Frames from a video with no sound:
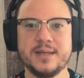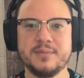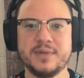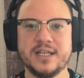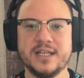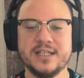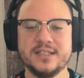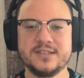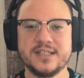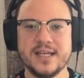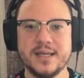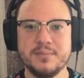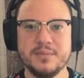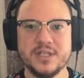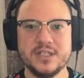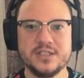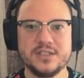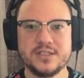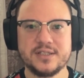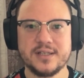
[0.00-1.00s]
a team in his
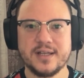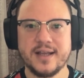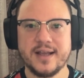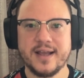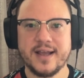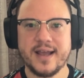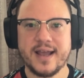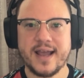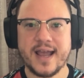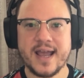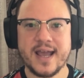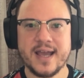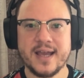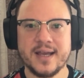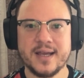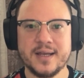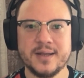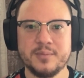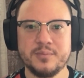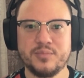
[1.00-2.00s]
image
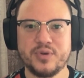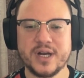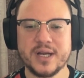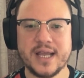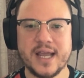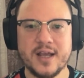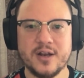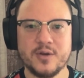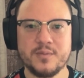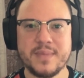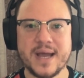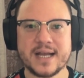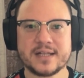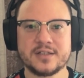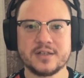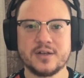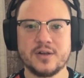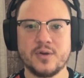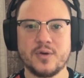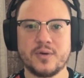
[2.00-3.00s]
and bring Halo
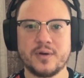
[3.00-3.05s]
back to